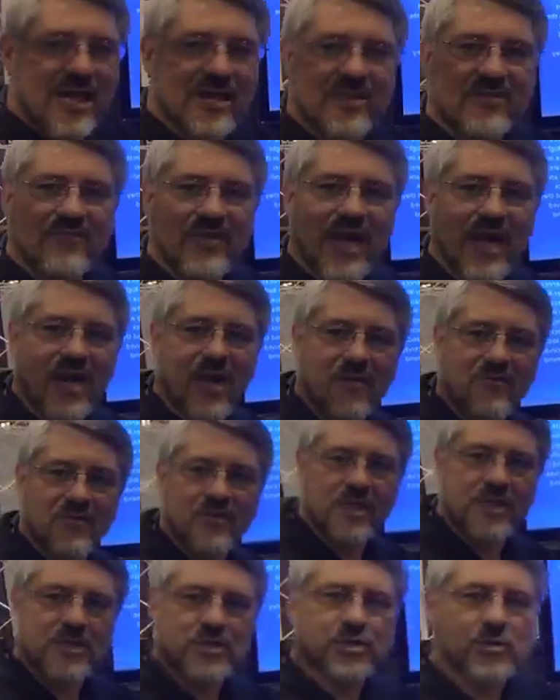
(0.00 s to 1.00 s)
of the valve or
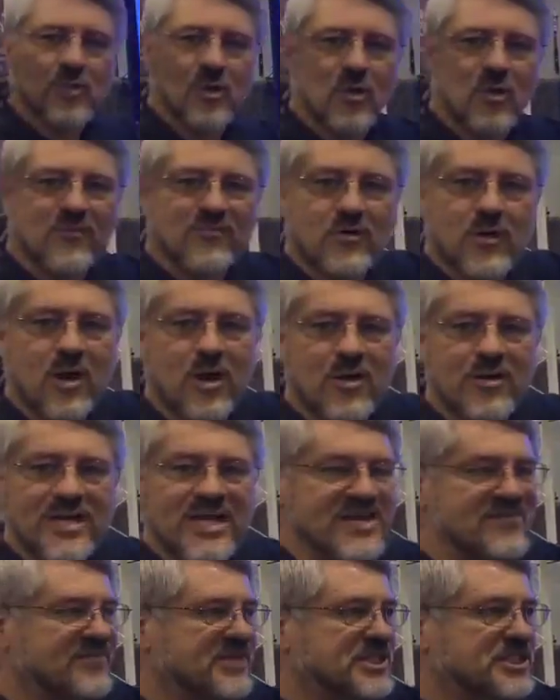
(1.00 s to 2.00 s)
the control for our
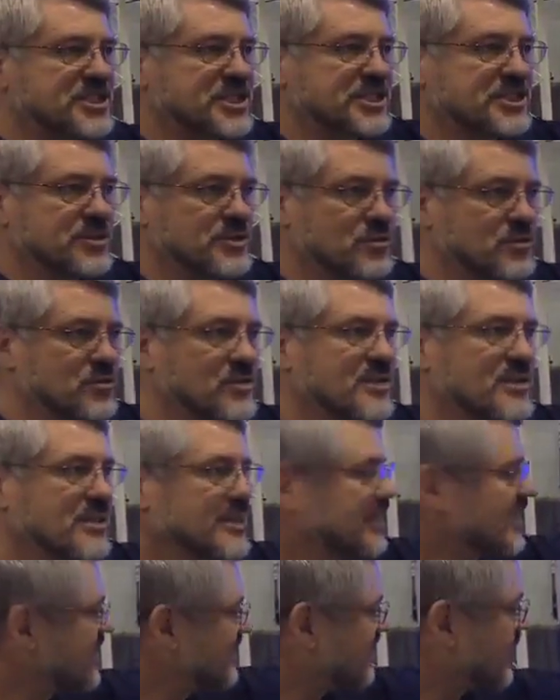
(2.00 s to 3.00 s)
EV2
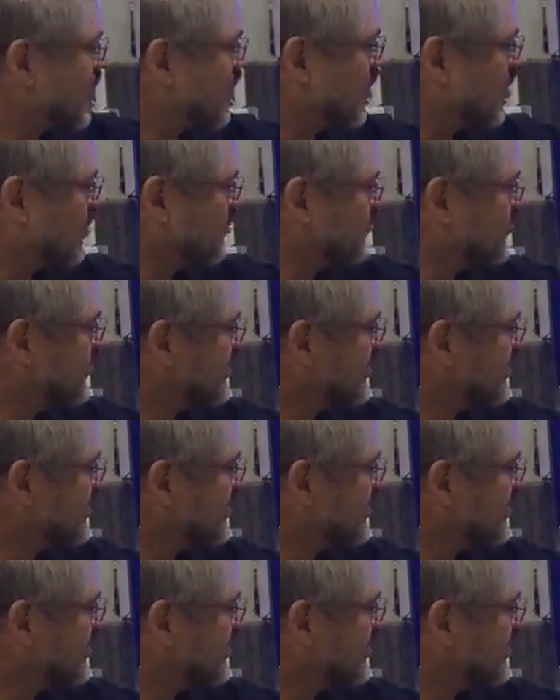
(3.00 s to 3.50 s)
Evolve